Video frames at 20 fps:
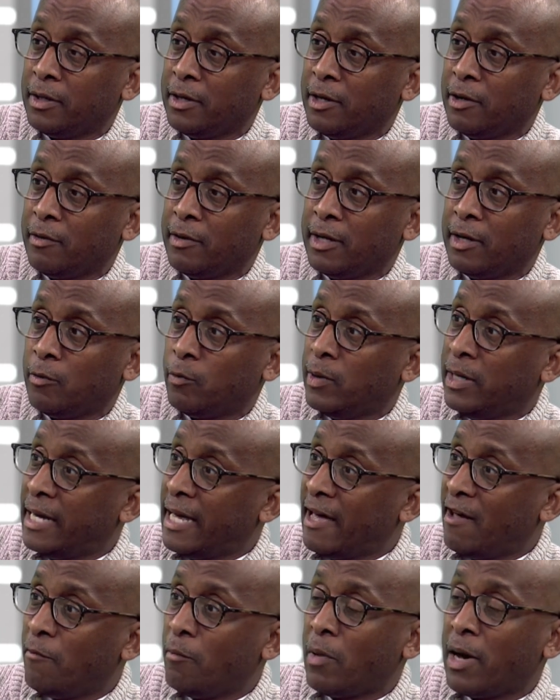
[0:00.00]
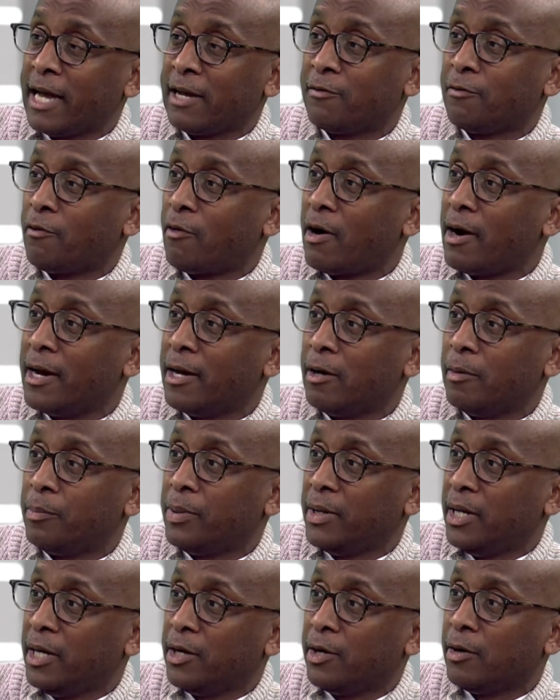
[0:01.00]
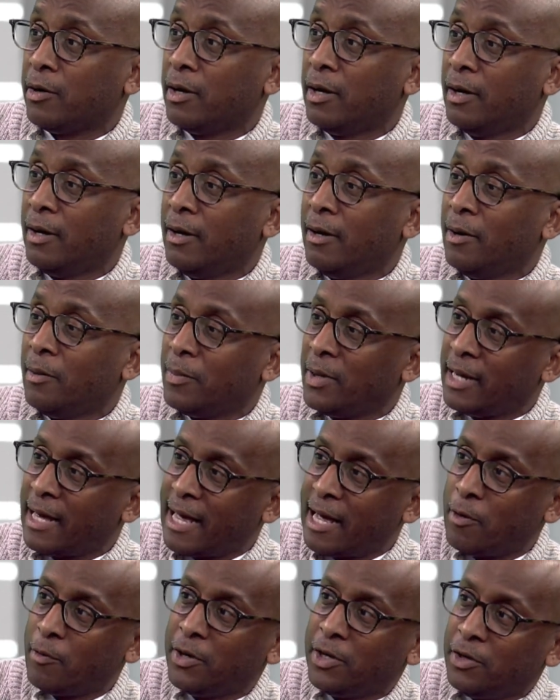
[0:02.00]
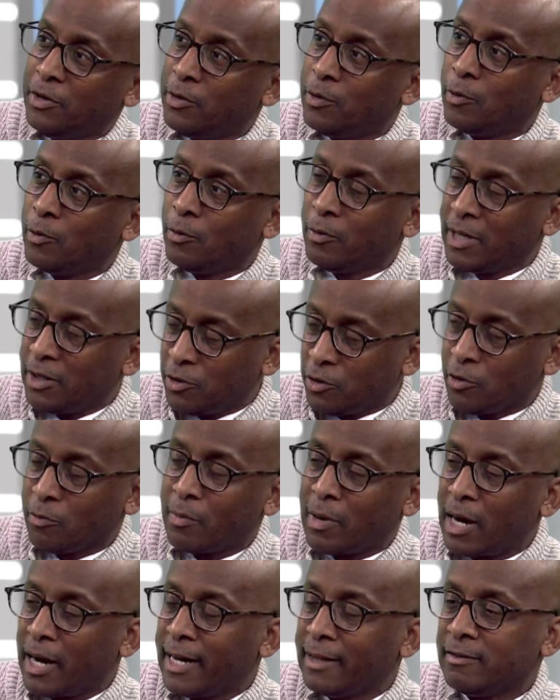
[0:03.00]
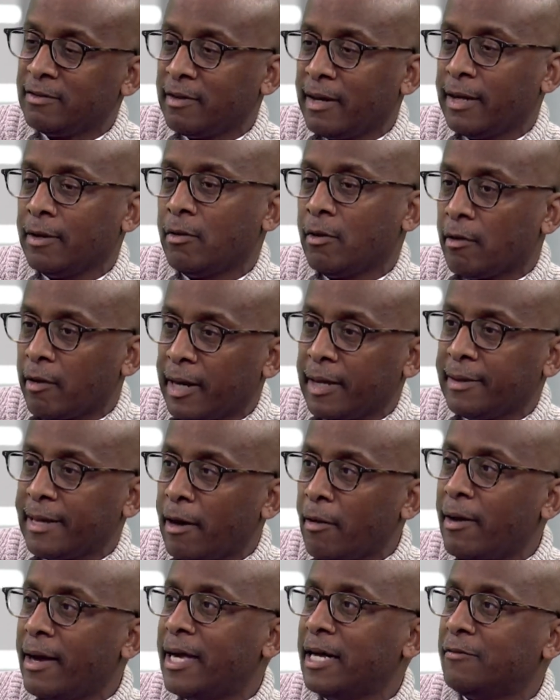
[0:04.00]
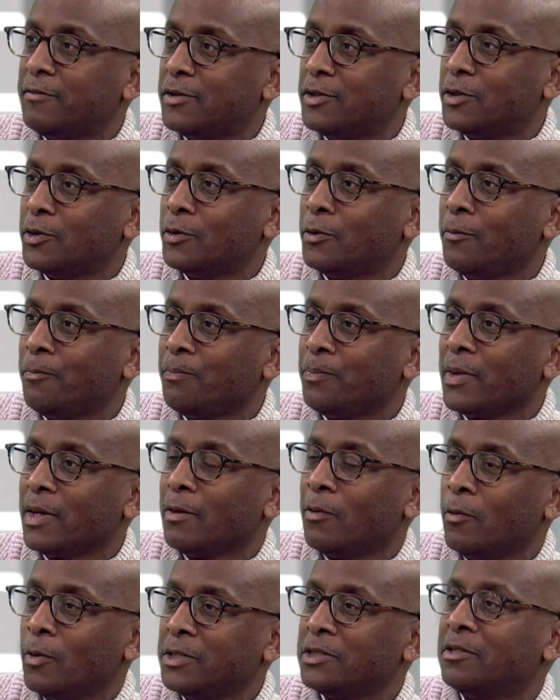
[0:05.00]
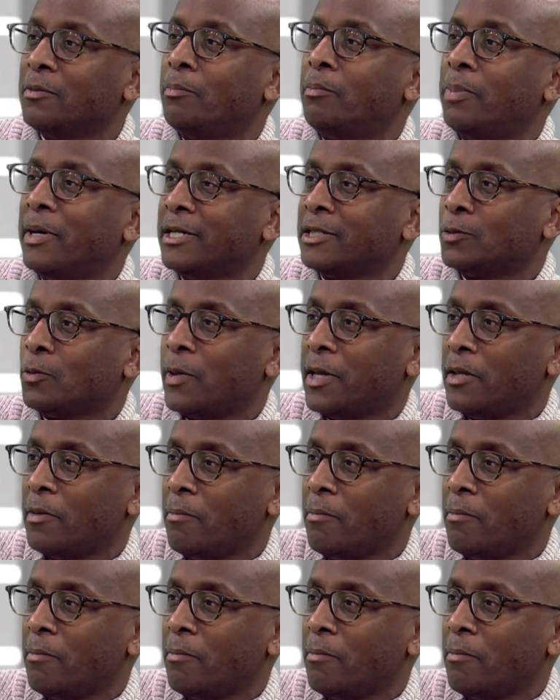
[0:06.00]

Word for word: area. We have Mike Fry up here. But how are you, in your mind, saying, all right, now I have two, what's the best way to